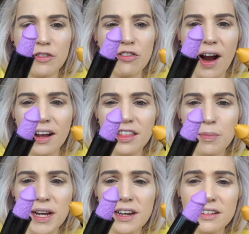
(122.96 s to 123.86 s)
crack the
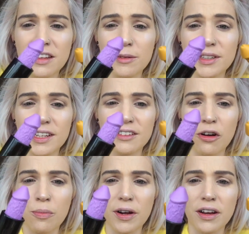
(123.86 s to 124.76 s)
penis lipsticks
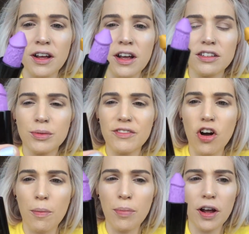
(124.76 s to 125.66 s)
open. So we've
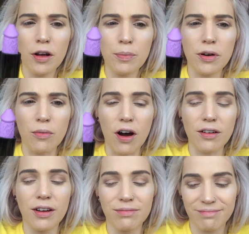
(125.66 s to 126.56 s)
got a purple
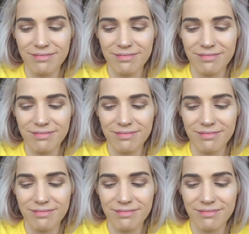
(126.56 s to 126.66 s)
one.